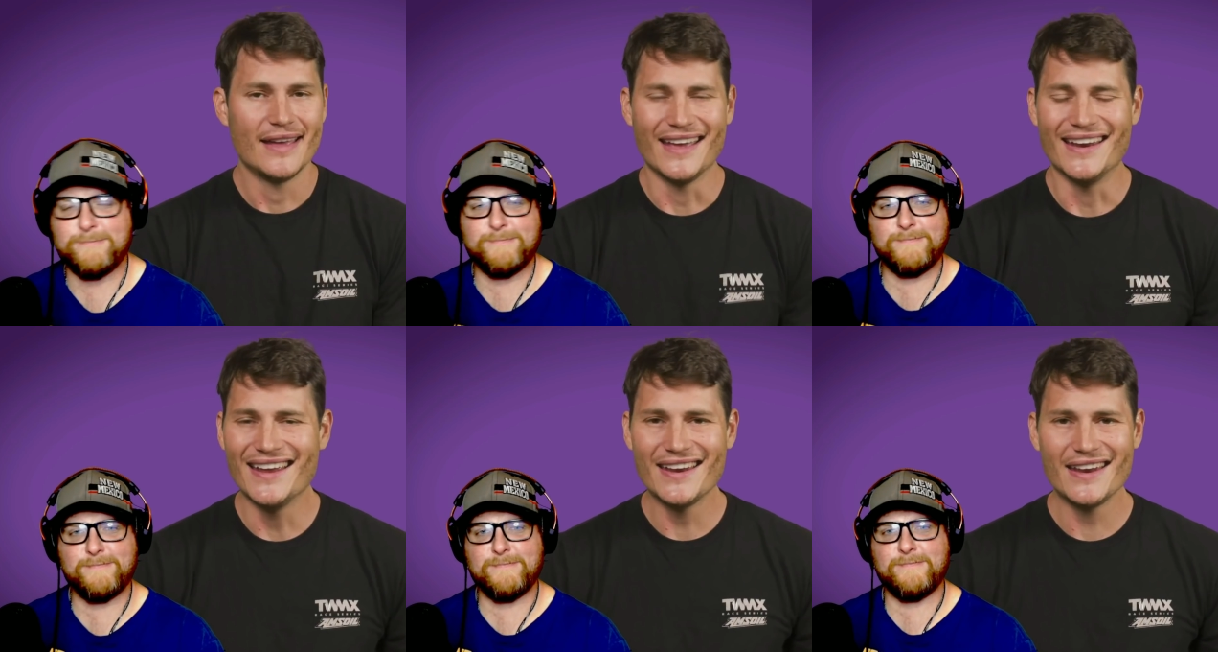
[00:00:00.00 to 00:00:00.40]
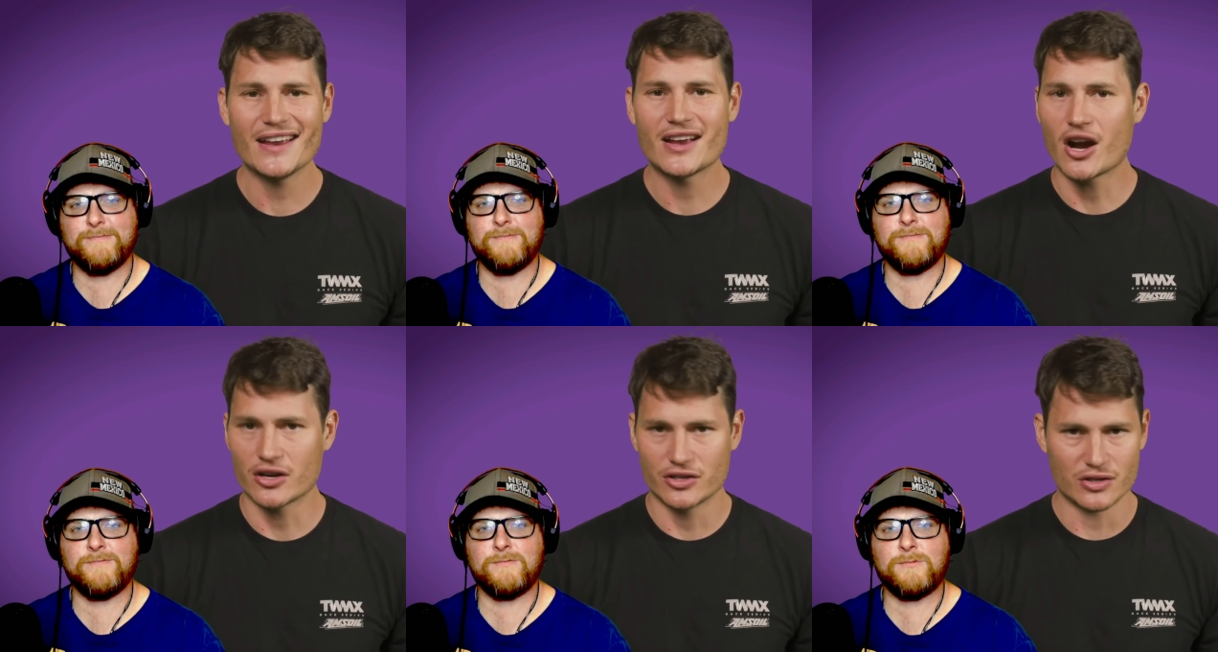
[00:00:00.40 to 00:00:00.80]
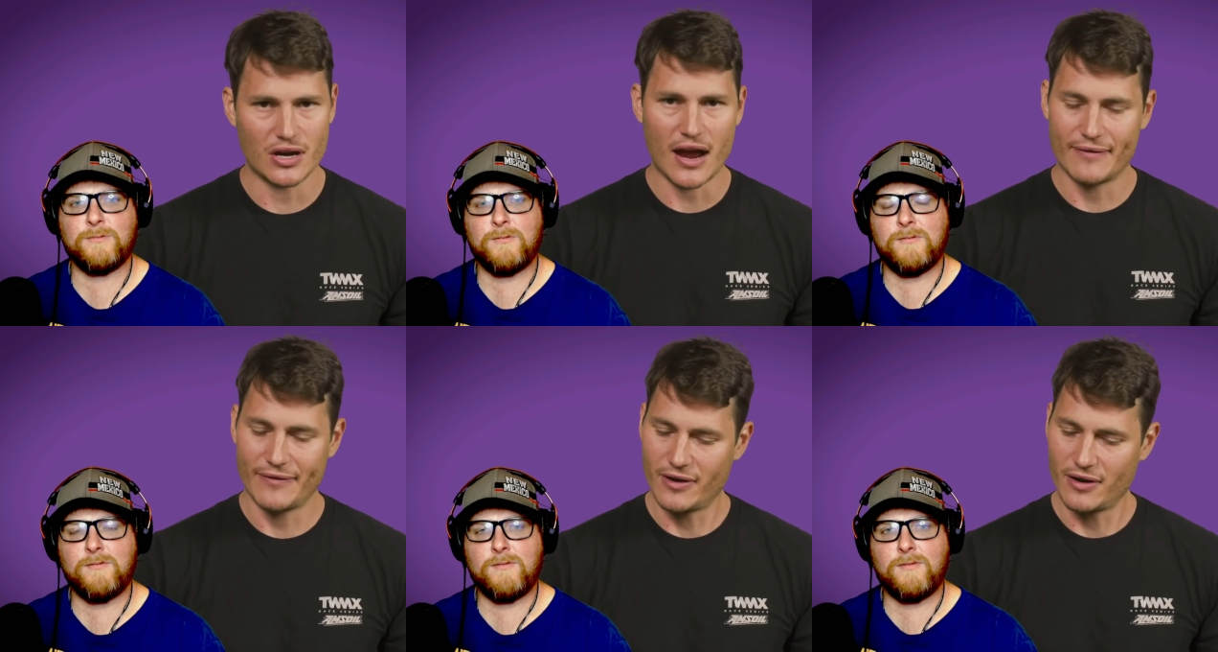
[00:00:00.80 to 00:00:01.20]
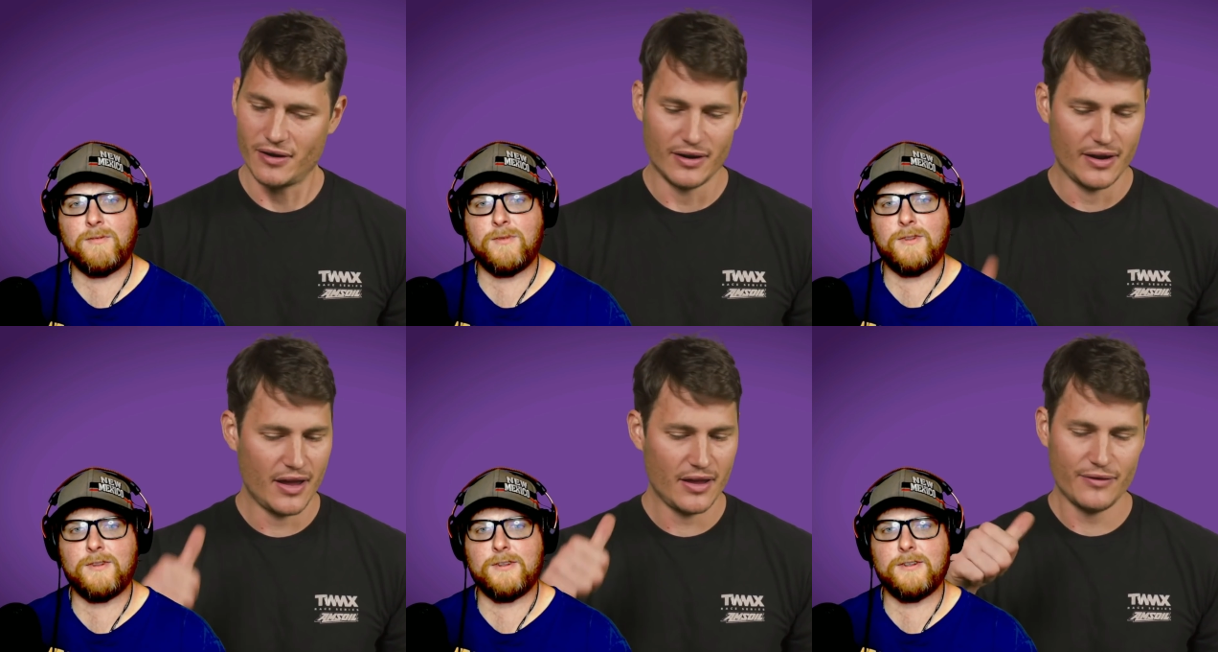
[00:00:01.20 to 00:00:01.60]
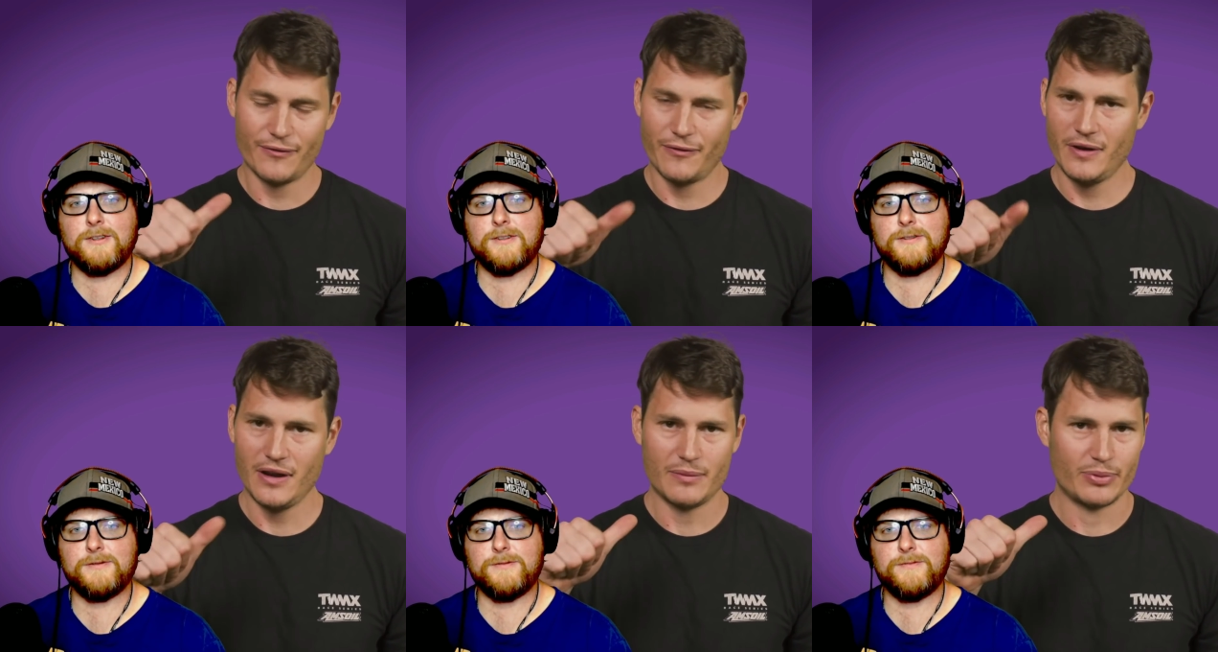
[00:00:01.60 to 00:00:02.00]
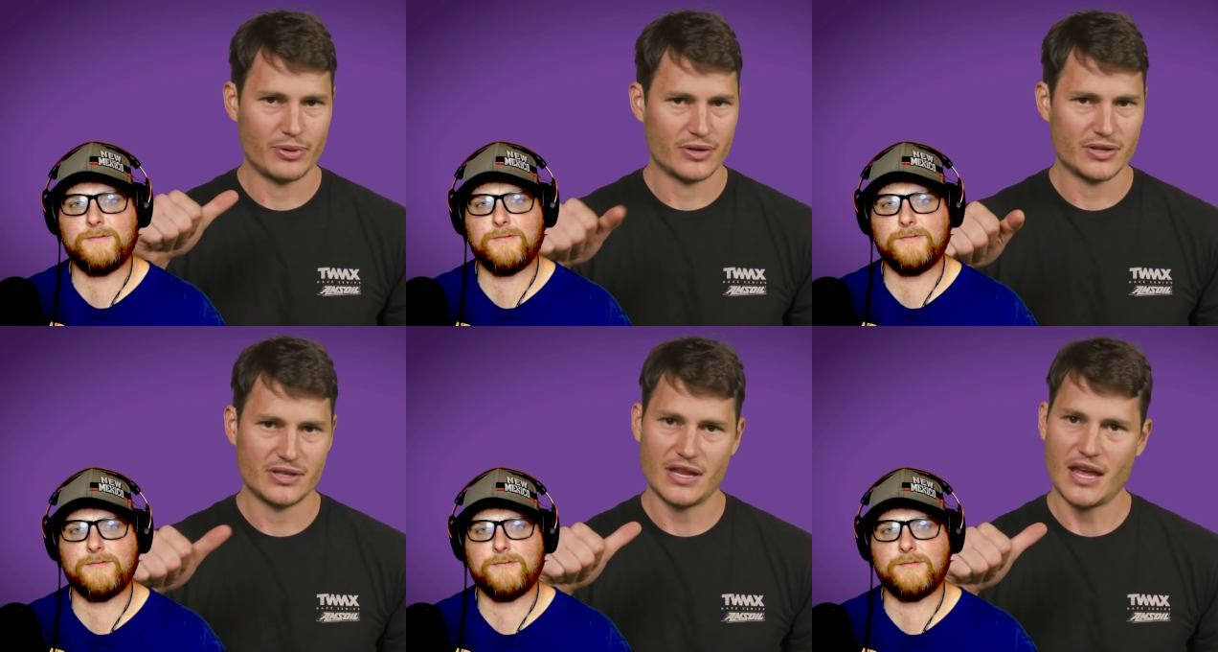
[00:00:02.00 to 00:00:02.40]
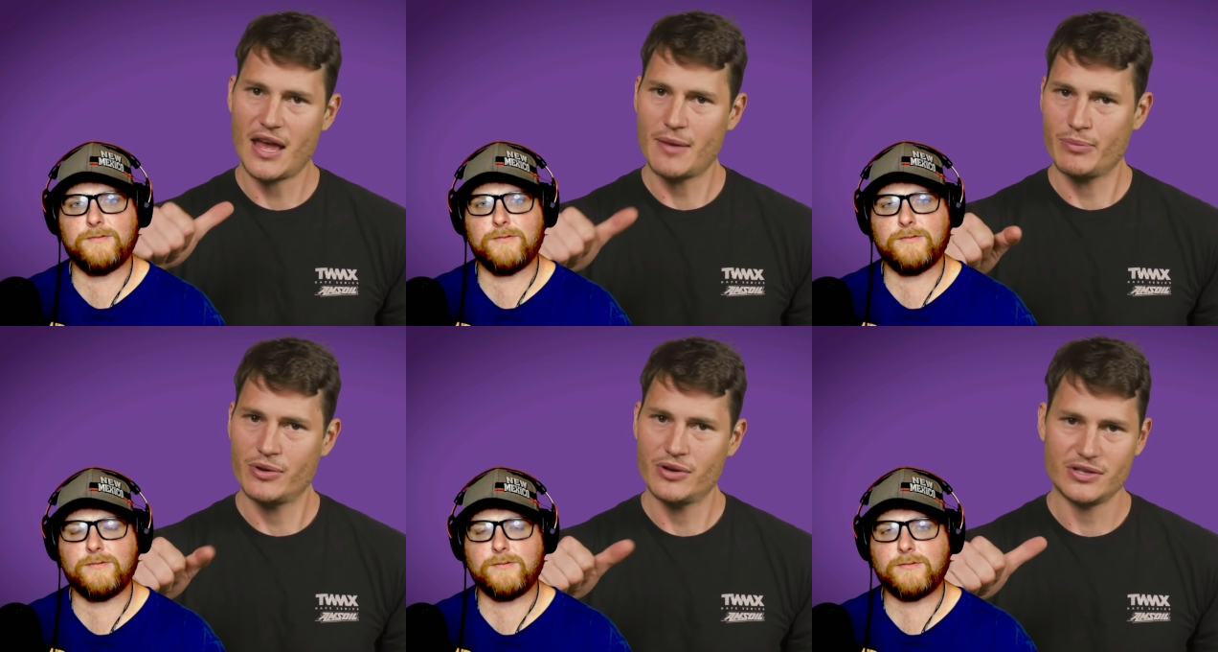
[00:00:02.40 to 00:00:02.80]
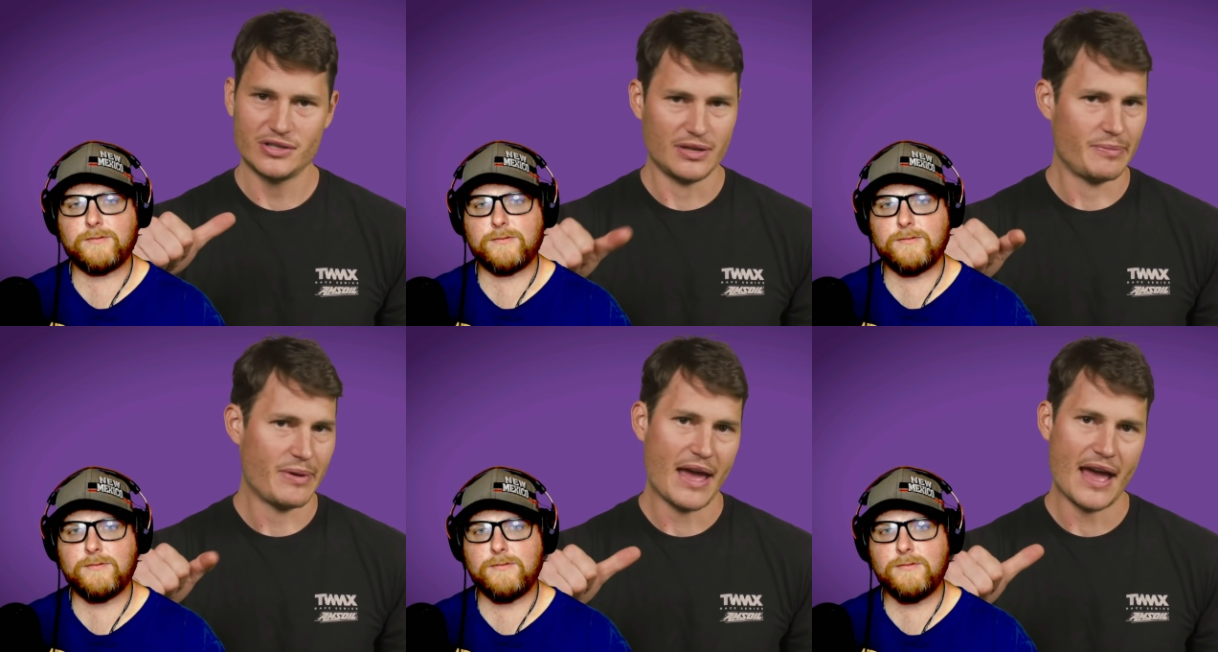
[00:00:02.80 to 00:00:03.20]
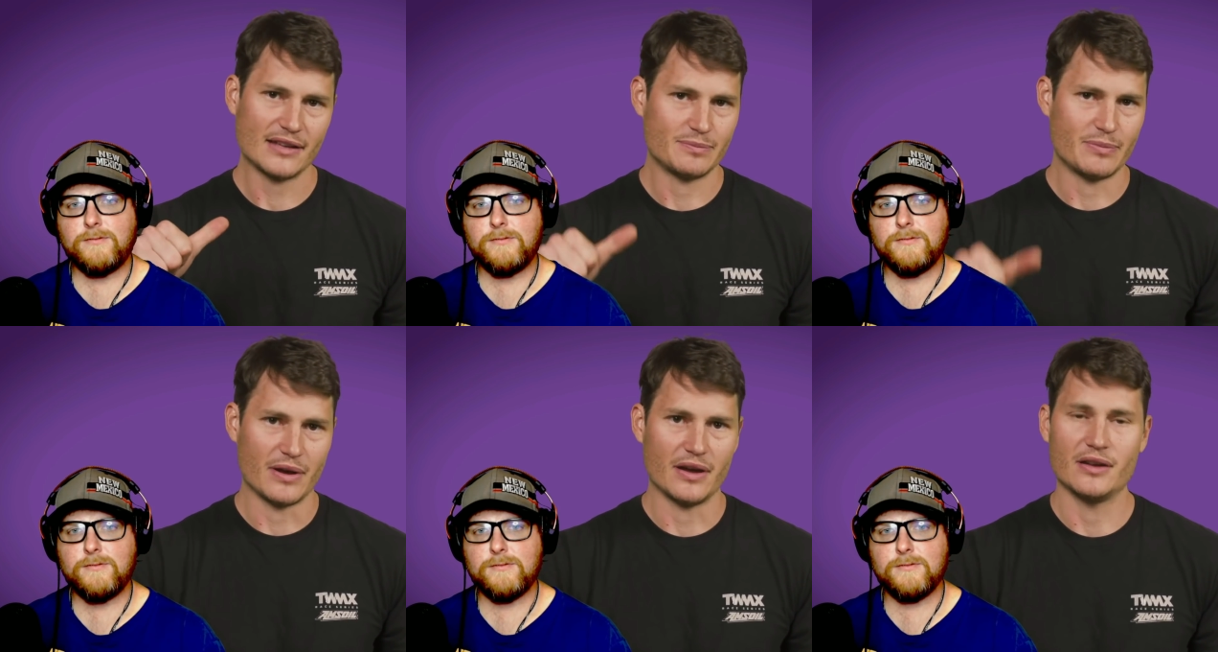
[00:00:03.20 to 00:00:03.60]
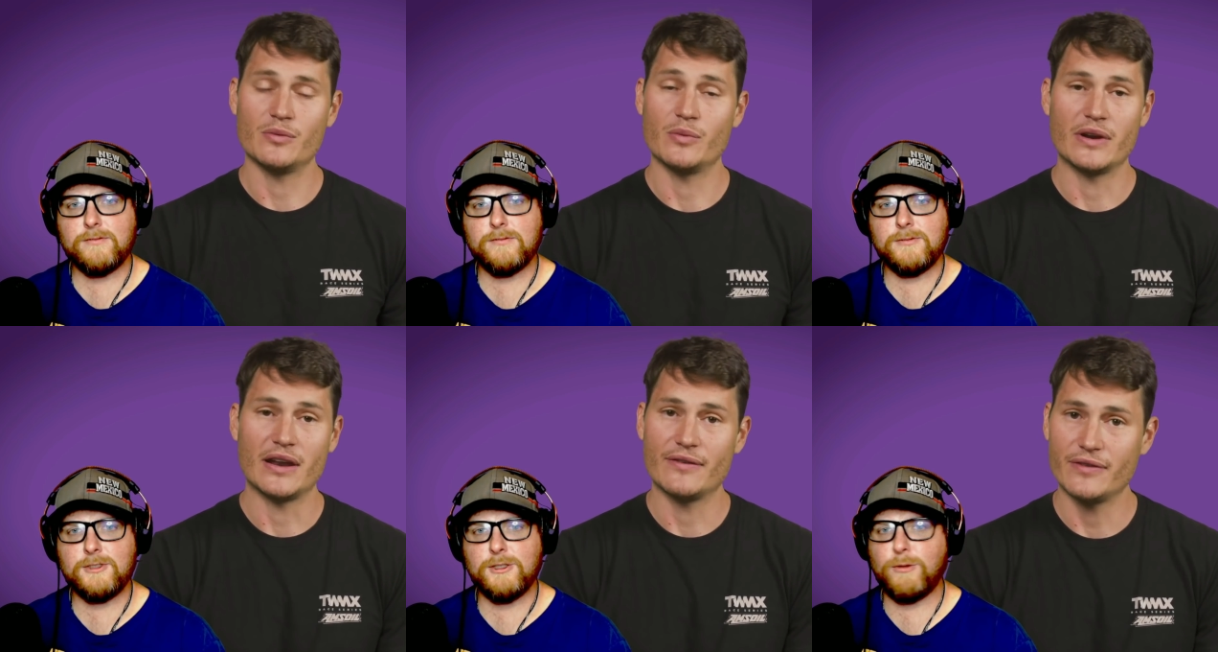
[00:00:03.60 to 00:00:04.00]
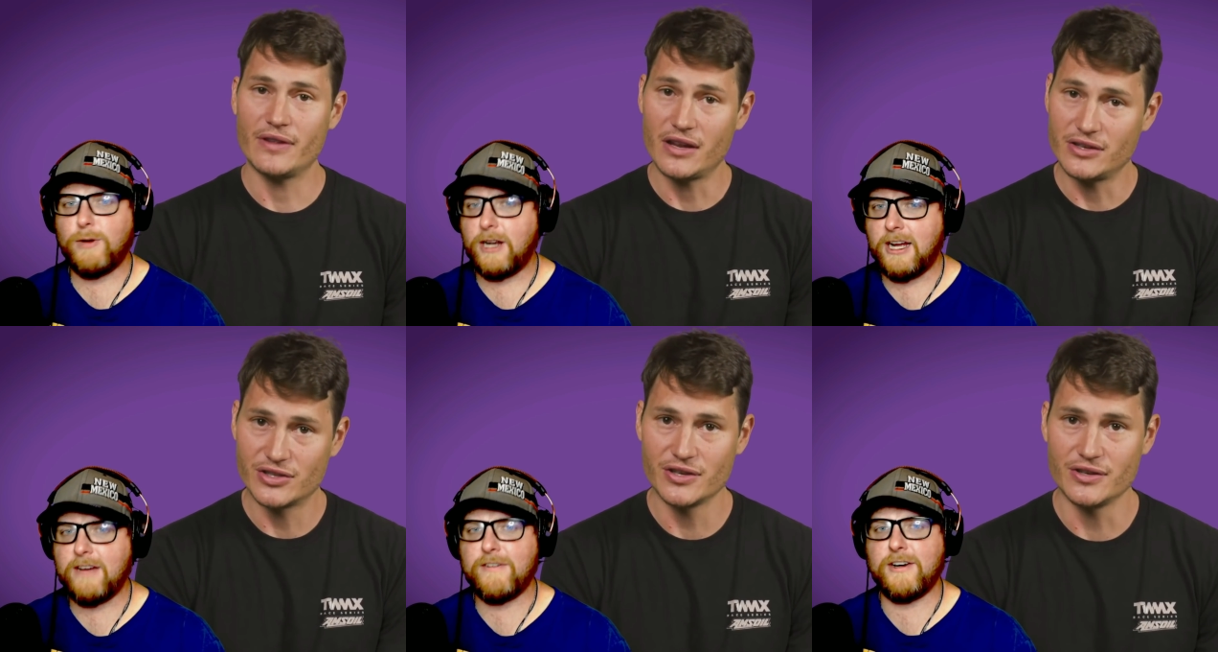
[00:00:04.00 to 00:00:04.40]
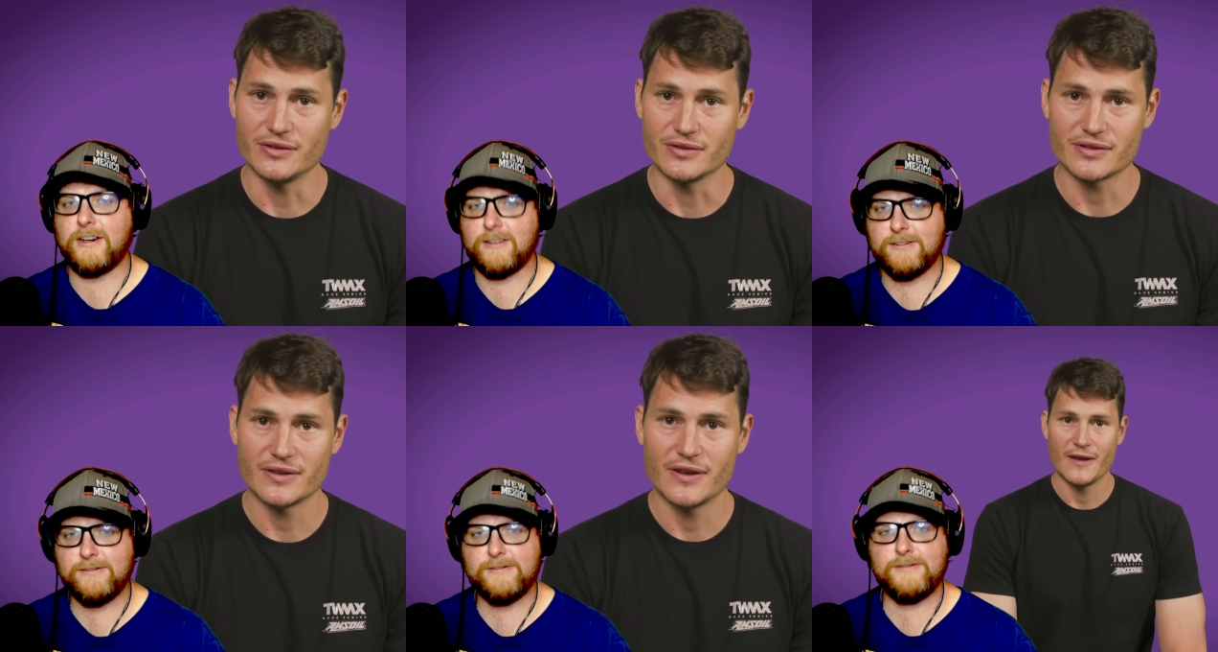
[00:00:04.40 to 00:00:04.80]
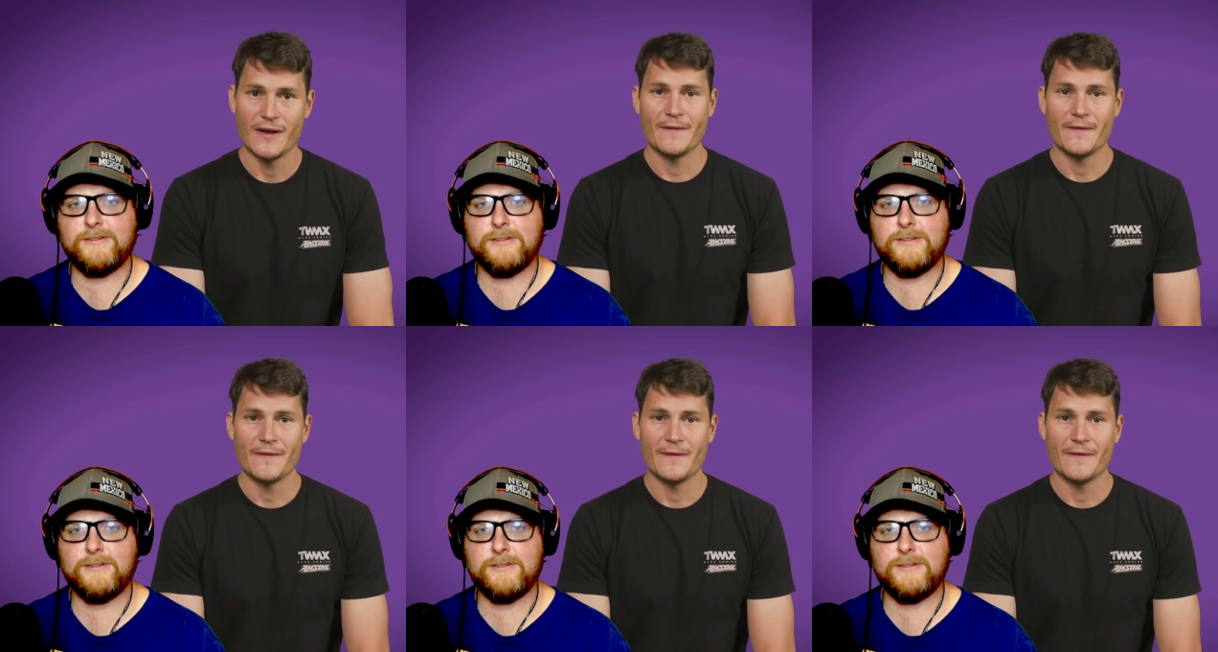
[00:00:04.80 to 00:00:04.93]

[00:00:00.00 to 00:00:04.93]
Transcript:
Speaker 1: An IndyCar driver, it's free to push that push the pass button whenever, they choose.